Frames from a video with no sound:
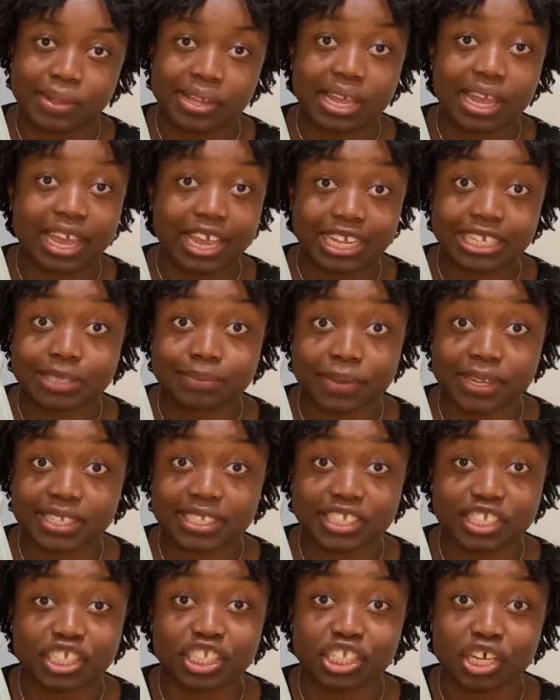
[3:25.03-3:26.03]
8
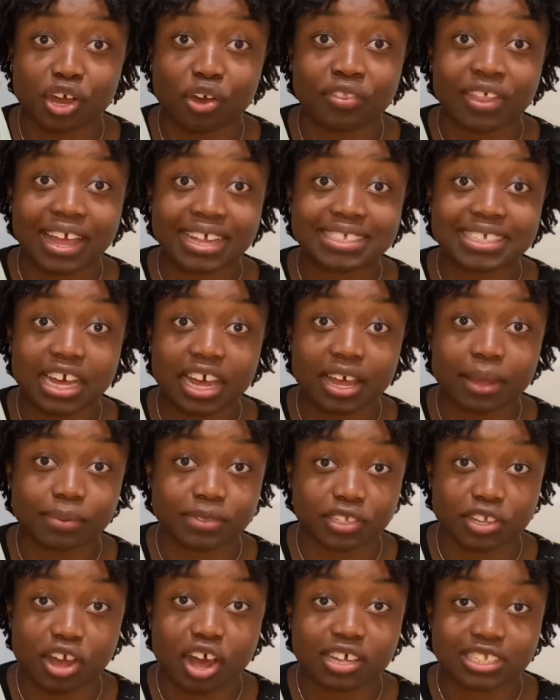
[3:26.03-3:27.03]
months, so that's
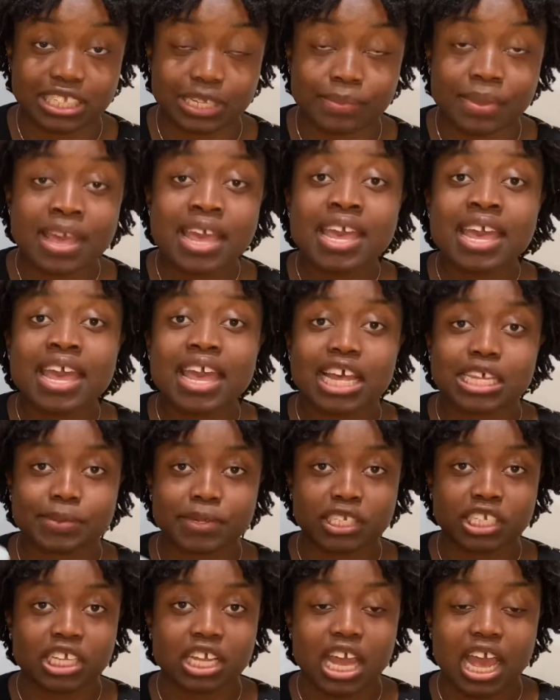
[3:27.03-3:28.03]
absolutely awesome.
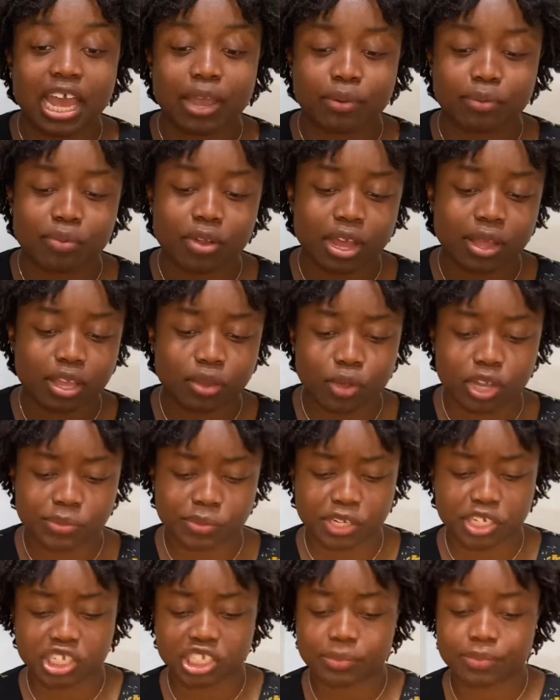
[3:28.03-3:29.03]
Especially I would probably wash my
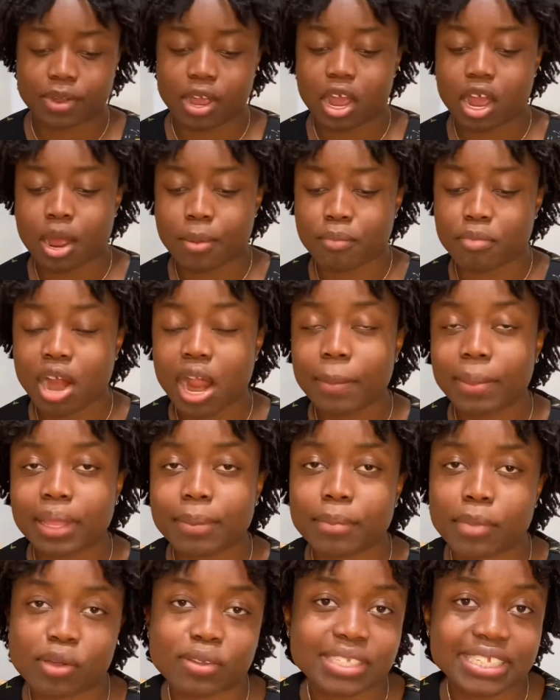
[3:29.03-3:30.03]
dishes probably
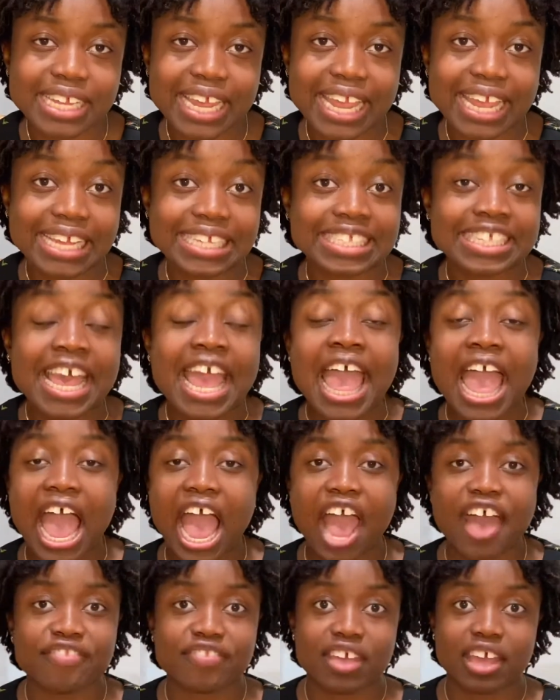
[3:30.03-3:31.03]
most days,
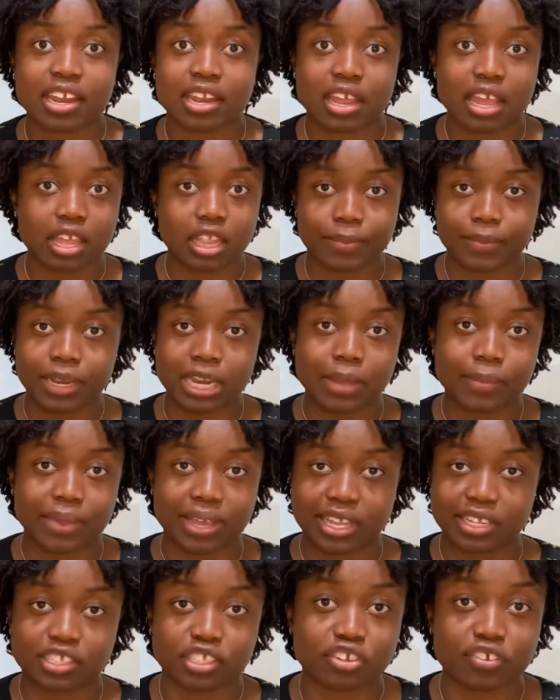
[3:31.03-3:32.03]
and then in the pandemic
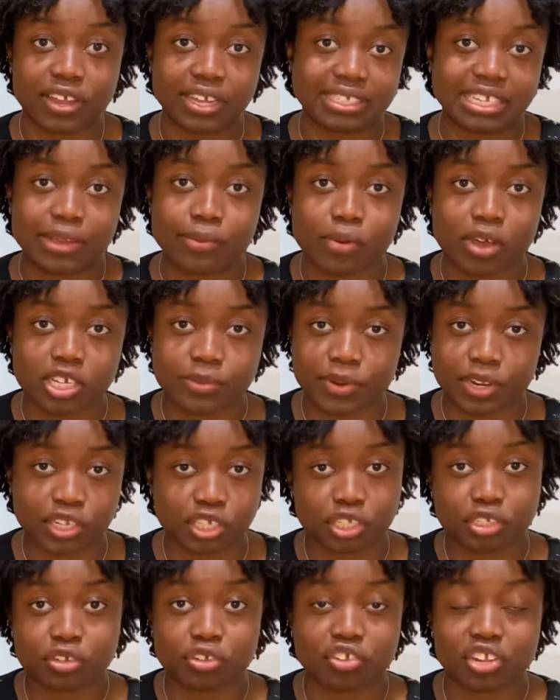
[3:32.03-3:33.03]
it's crazy. I wash my dishes
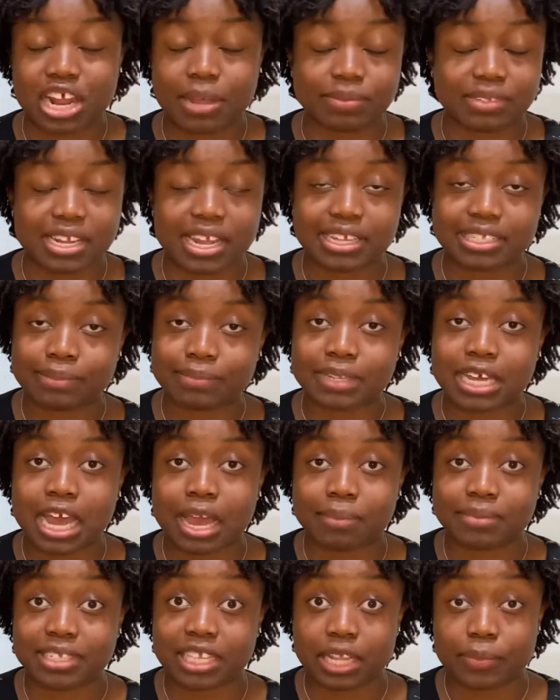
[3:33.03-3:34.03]
2-3 times a day
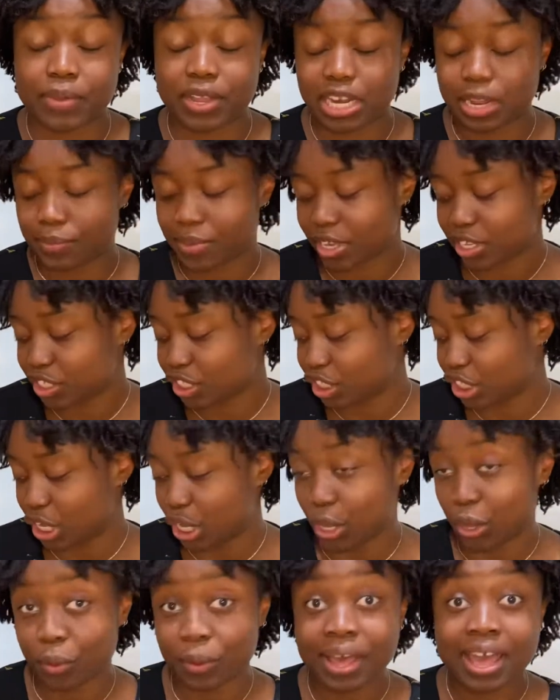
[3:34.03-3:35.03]
sometimes in the pandemic,
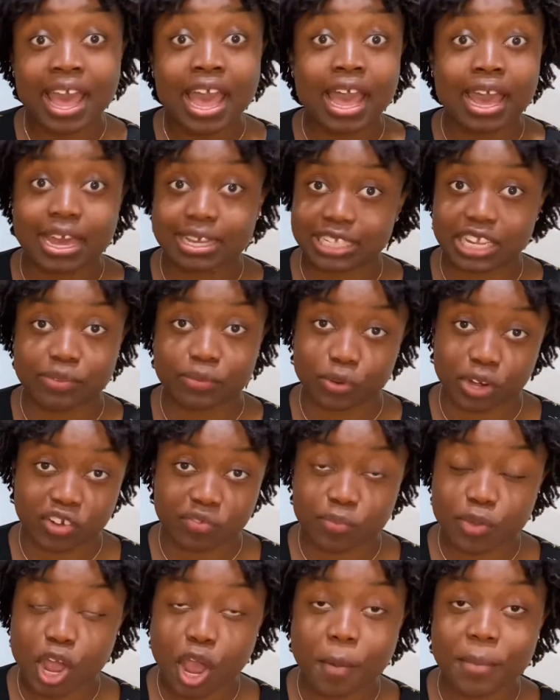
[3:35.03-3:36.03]
so because I work from
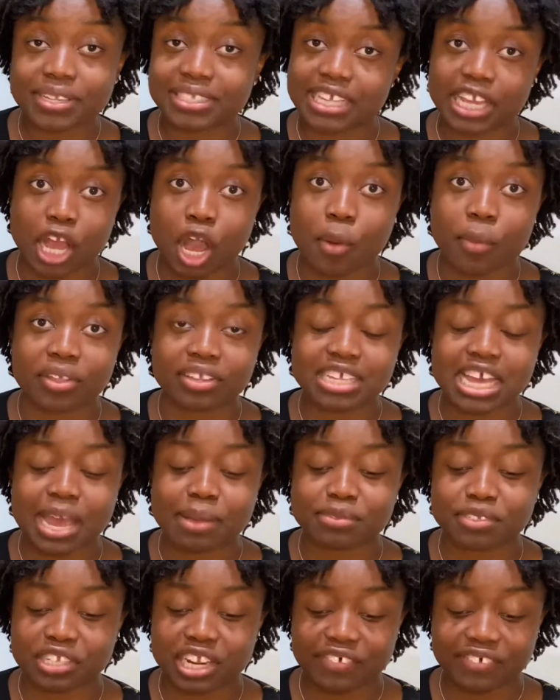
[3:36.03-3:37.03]
home and staying home all the time,
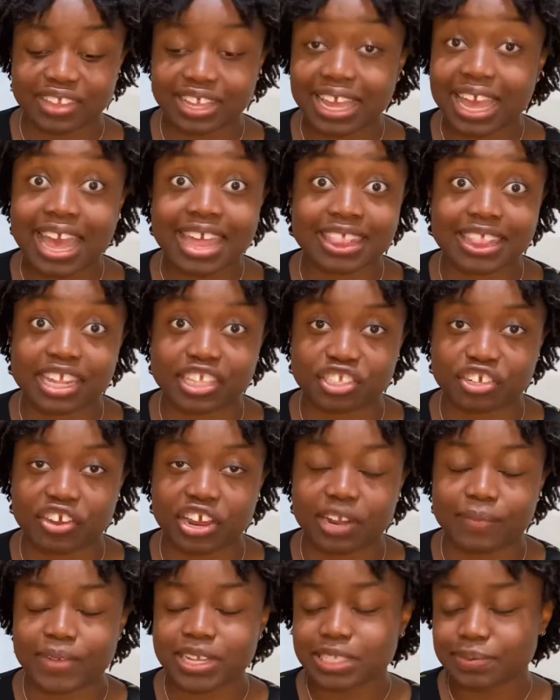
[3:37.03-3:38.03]
so definitely that's a great
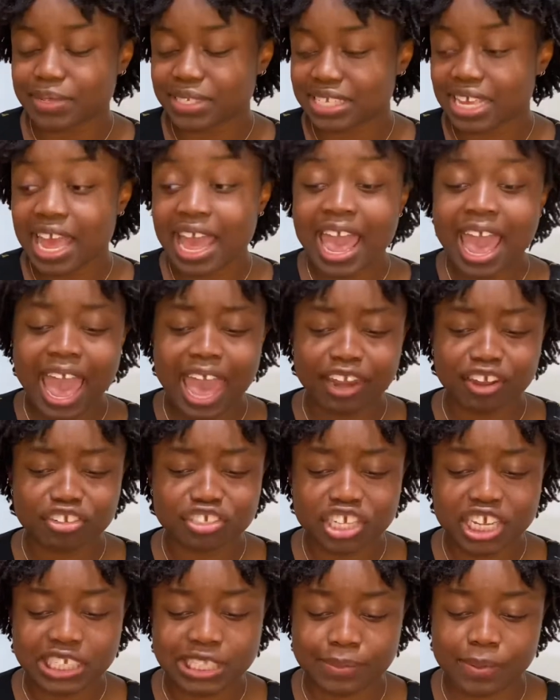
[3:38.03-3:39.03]
investment. And usually
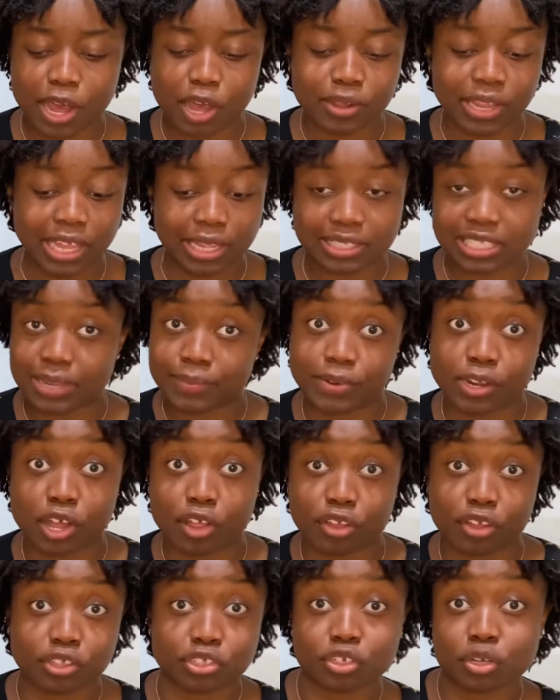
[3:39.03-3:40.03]
it's about
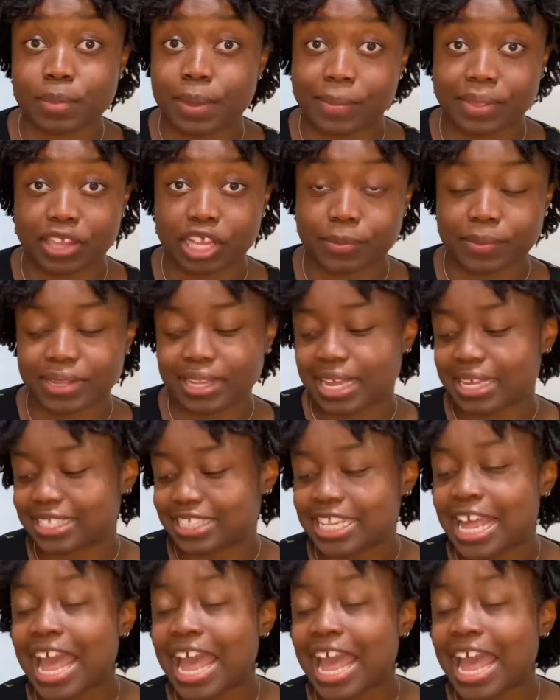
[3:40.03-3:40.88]
$7 or maybe a little bit less.